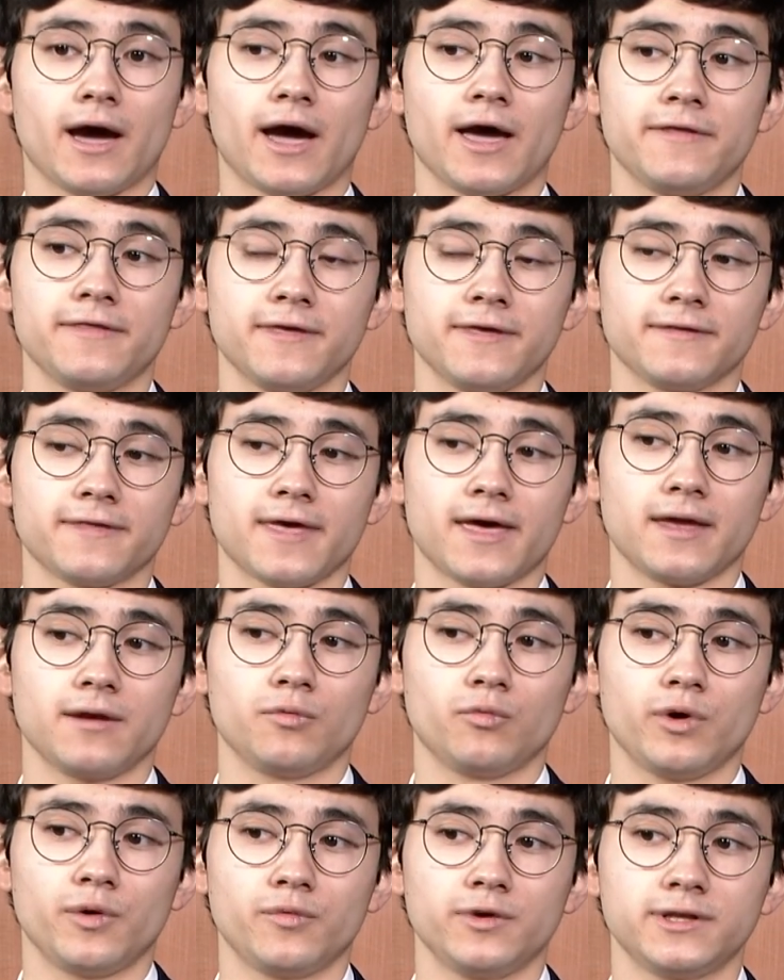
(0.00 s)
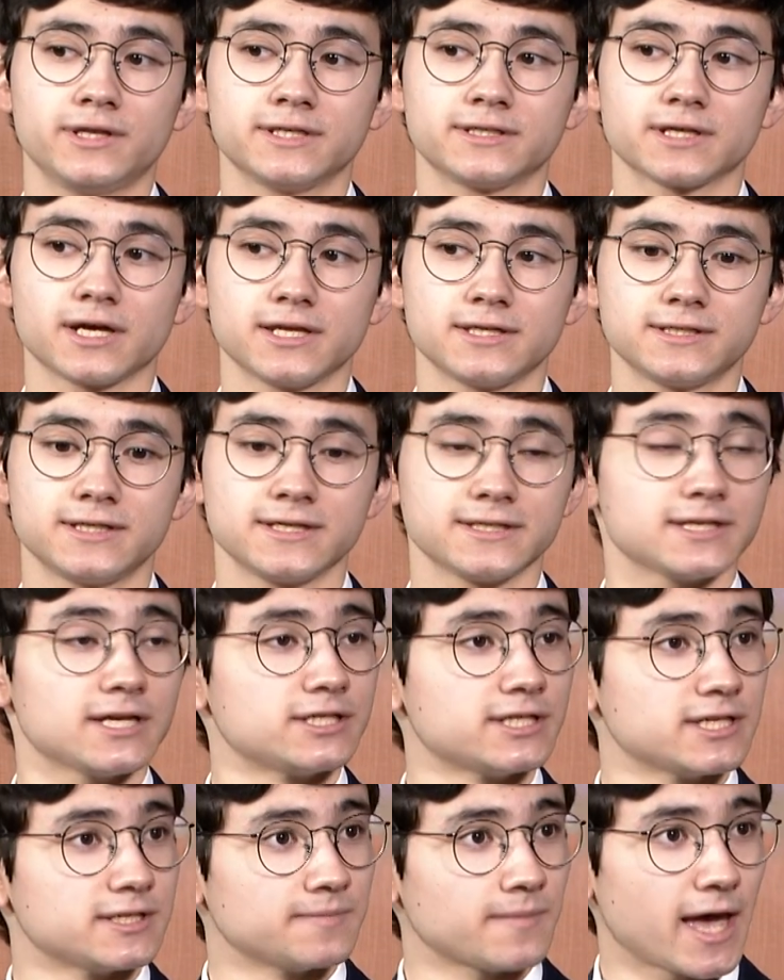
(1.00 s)
I think that when we discuss things
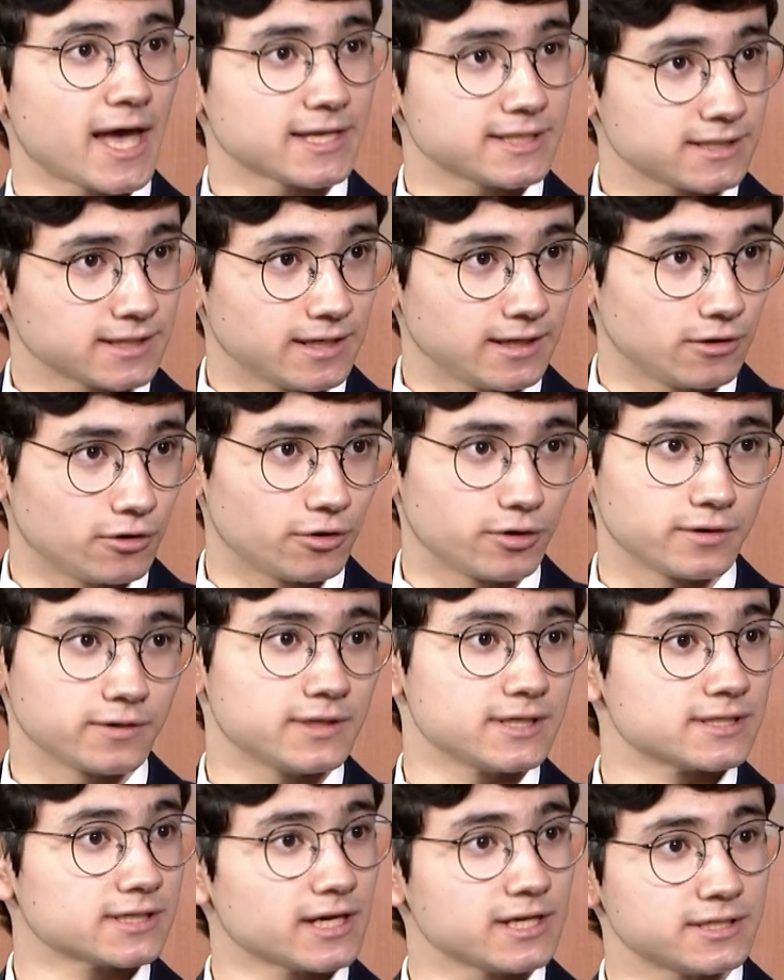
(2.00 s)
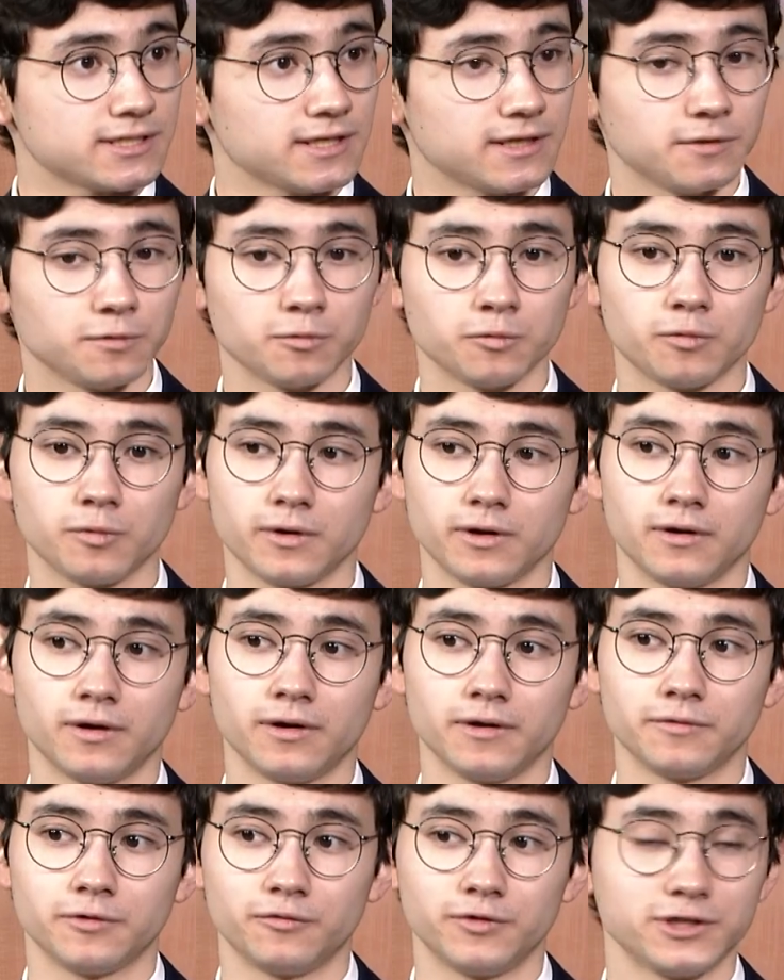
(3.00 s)
such as masking or discussing
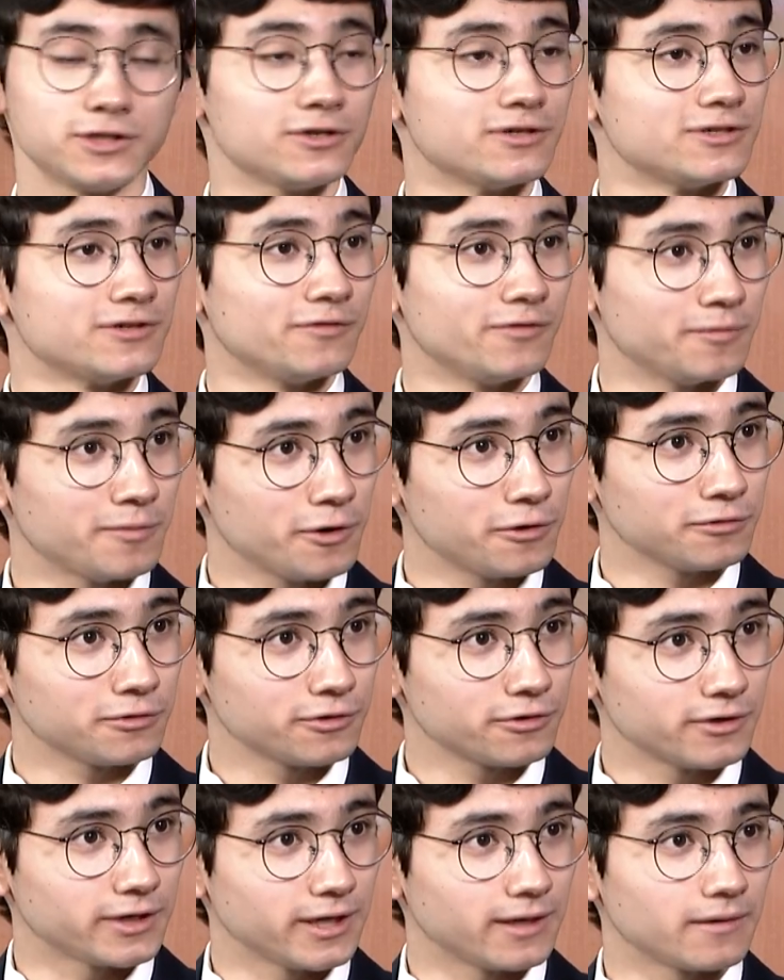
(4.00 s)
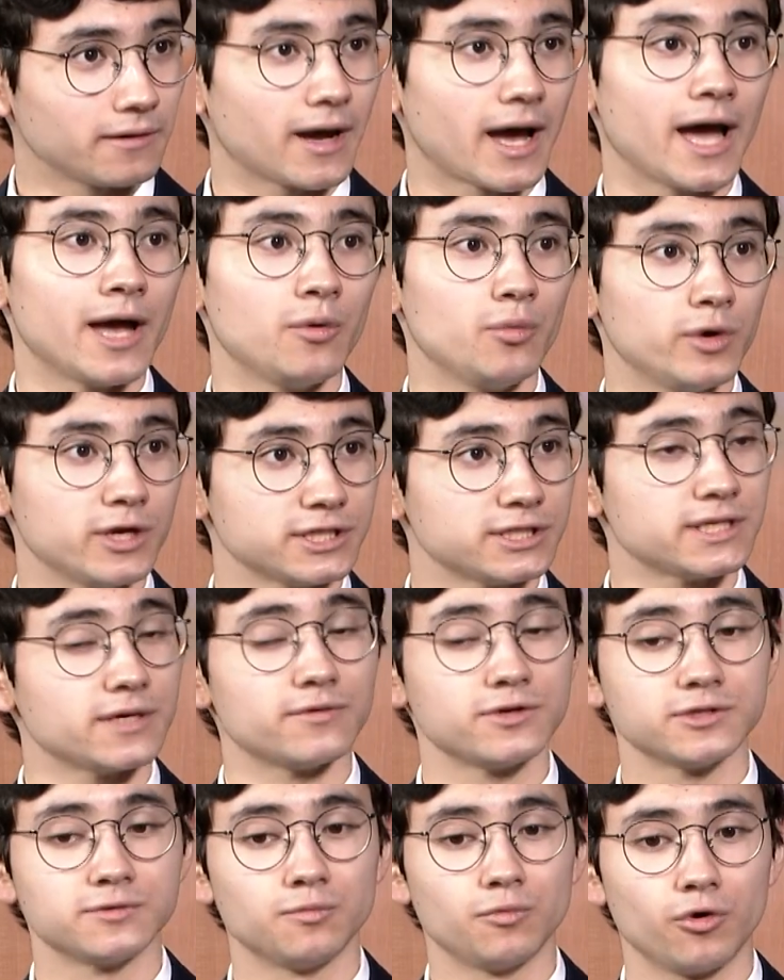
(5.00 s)
the return to remote learning, I wish there
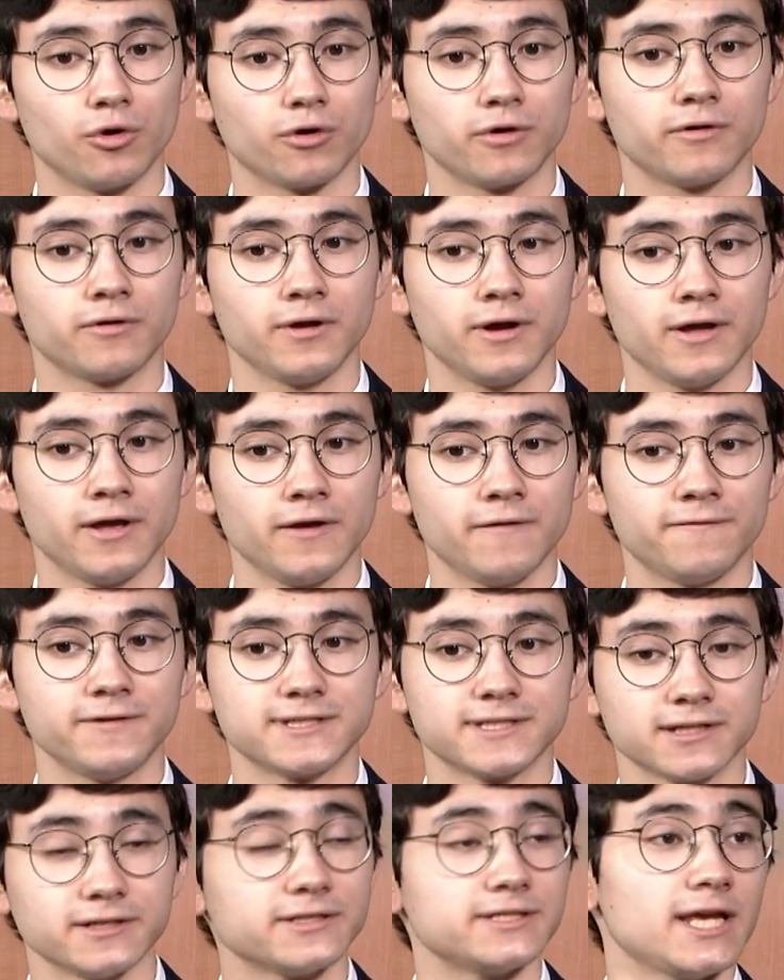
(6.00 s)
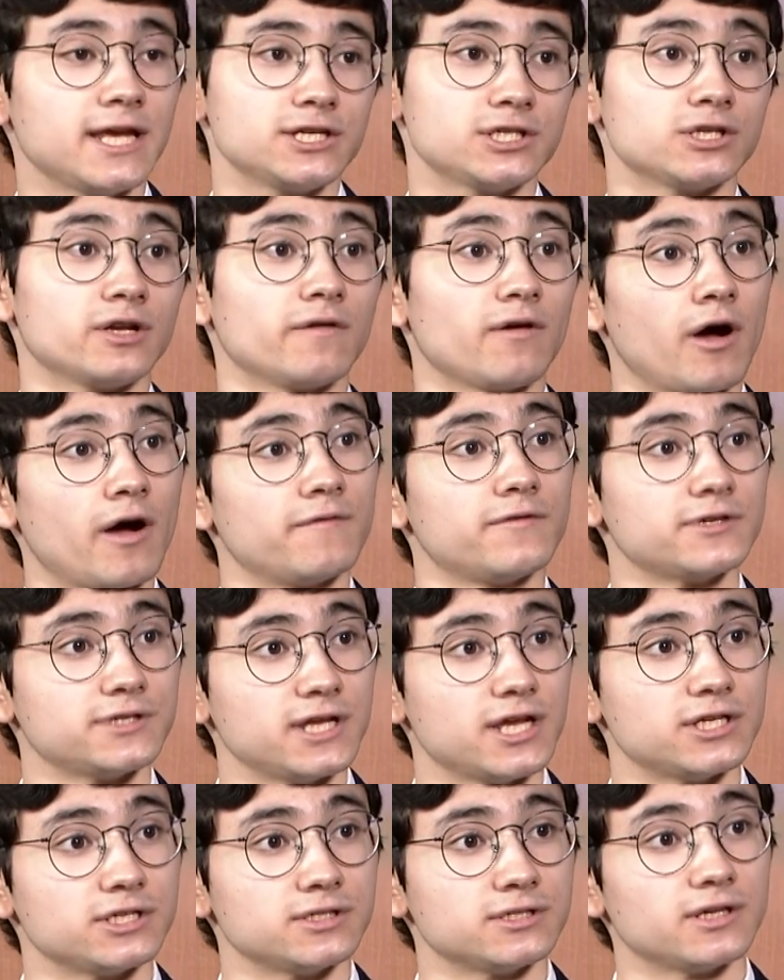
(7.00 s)
was more facilitation of
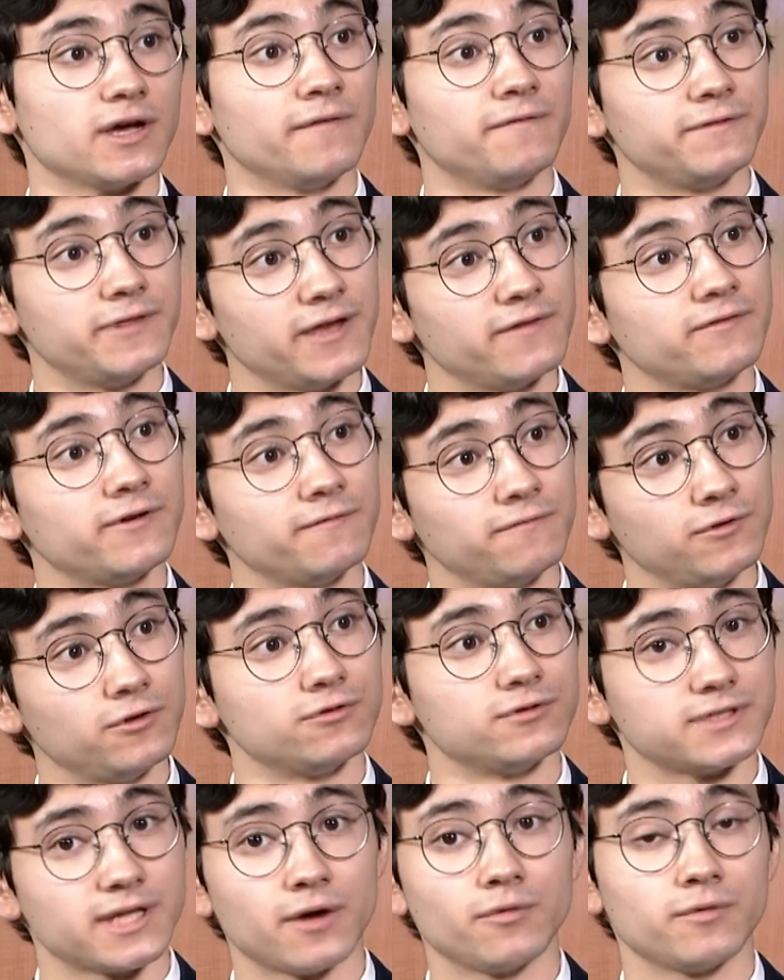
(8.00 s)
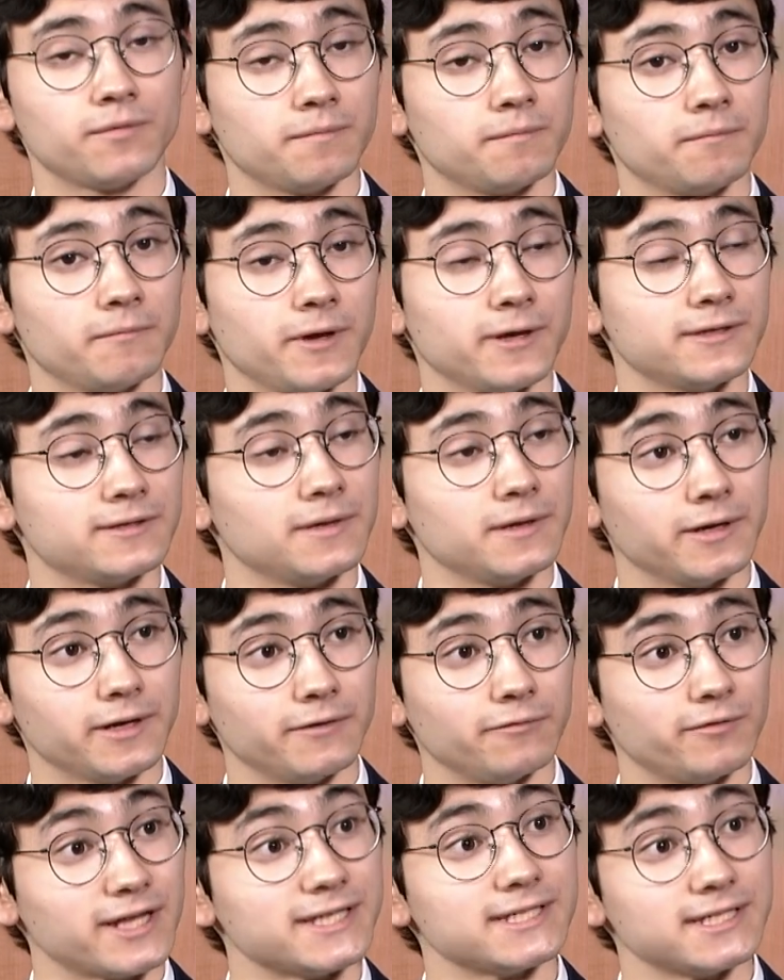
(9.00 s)
conversations of different views that
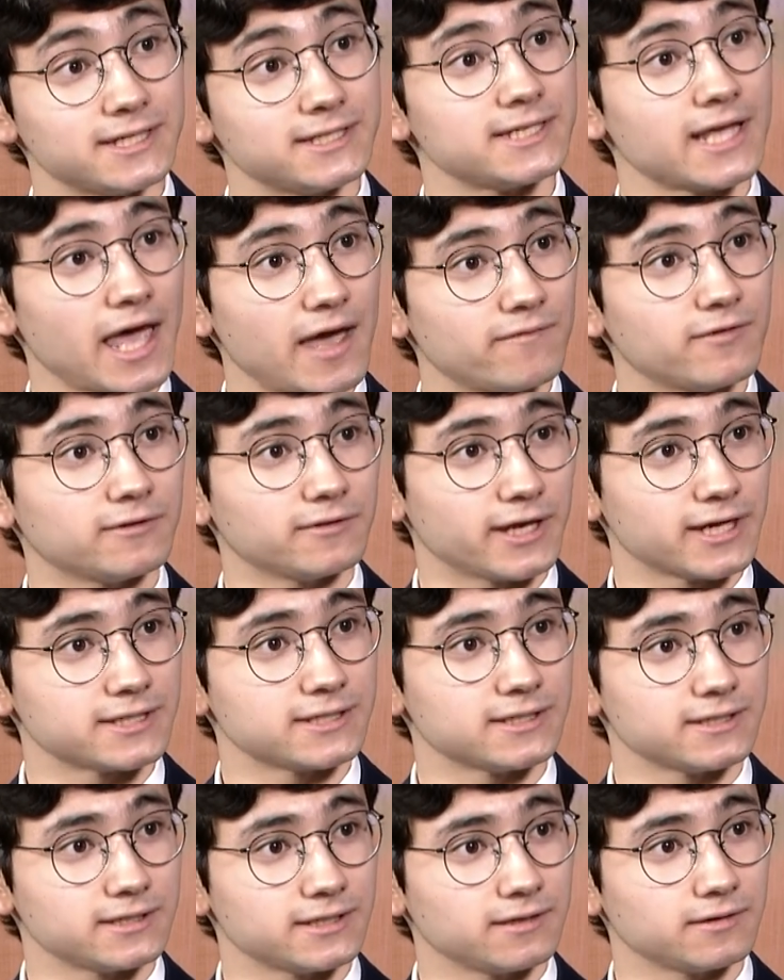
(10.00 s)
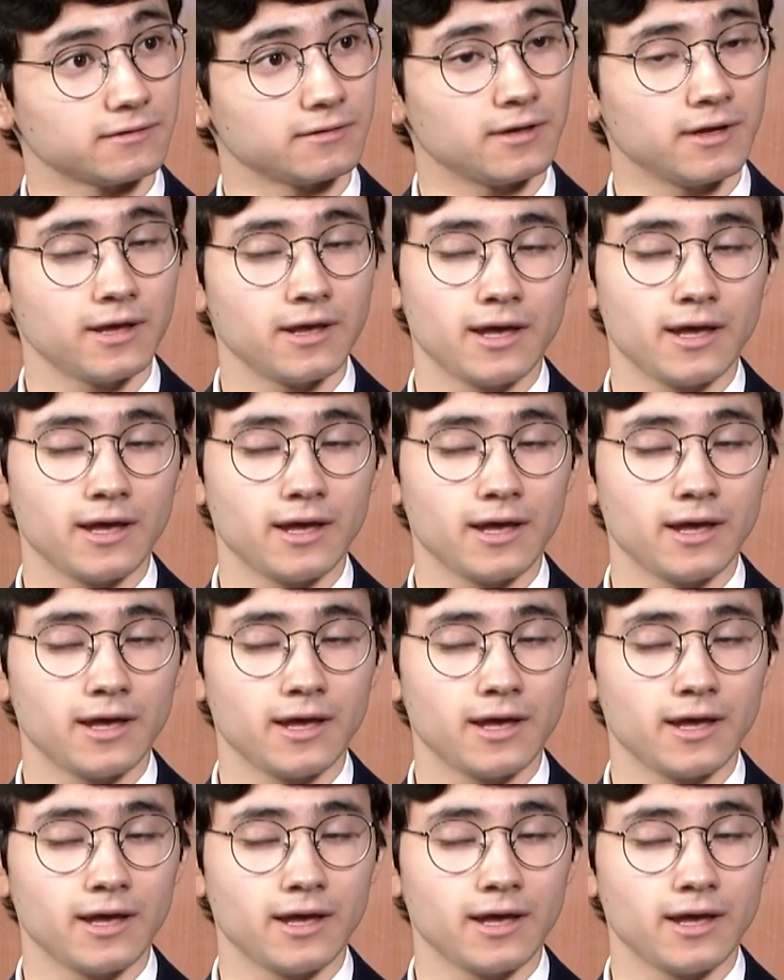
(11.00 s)
residents have in Lexington.